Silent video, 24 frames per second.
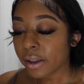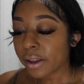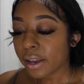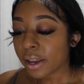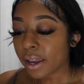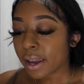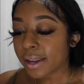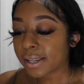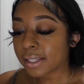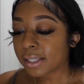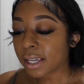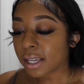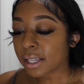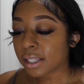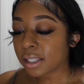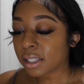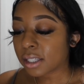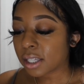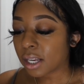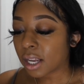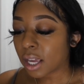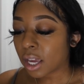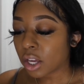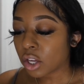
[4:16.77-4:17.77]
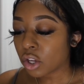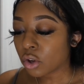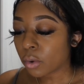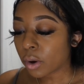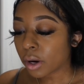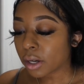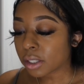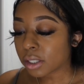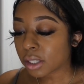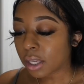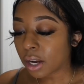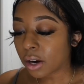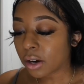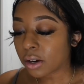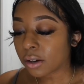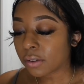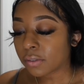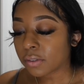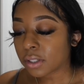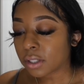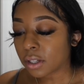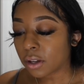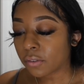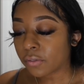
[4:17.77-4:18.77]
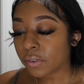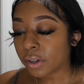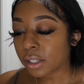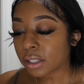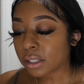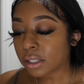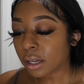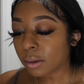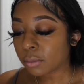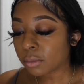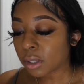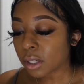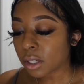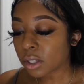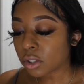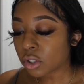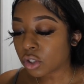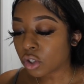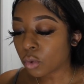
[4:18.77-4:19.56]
It says, today you are scared of self-acceptance.